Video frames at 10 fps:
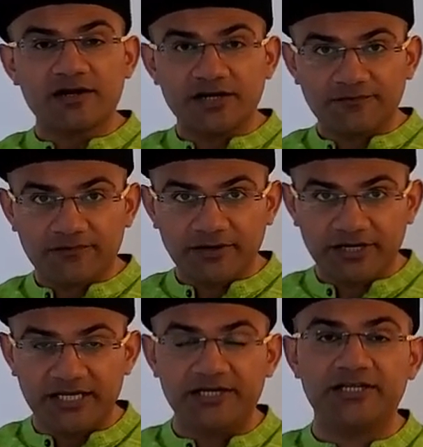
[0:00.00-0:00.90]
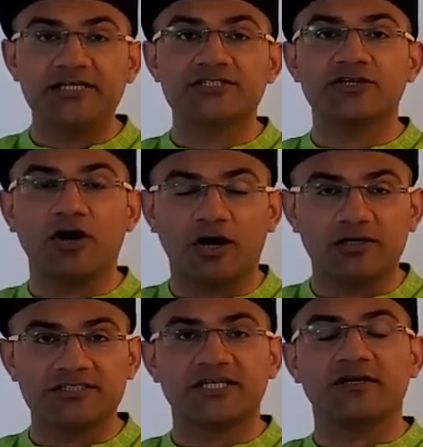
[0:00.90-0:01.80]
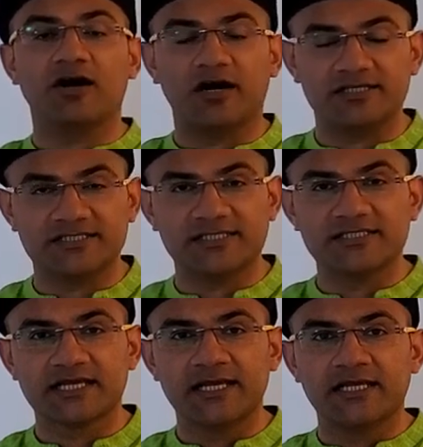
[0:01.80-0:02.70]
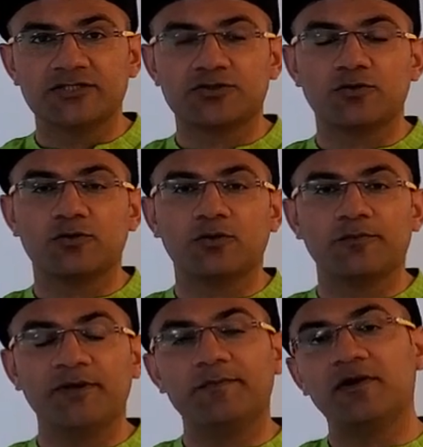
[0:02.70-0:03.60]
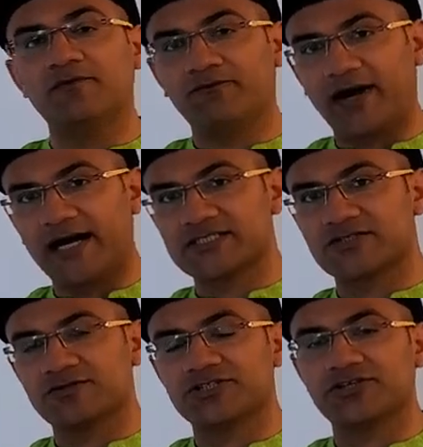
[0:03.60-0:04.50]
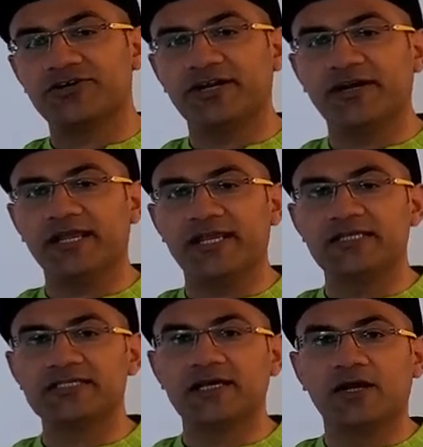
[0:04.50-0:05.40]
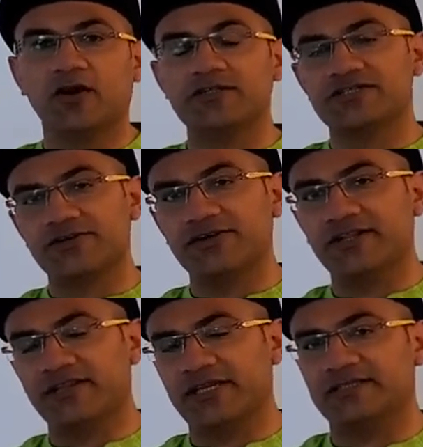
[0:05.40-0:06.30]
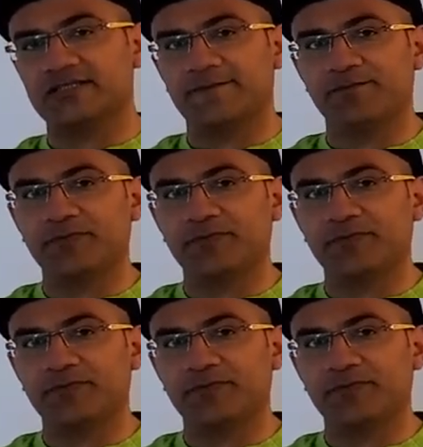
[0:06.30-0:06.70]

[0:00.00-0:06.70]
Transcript: different deities, gods and goddesses. So people fast on certain days, on certain things.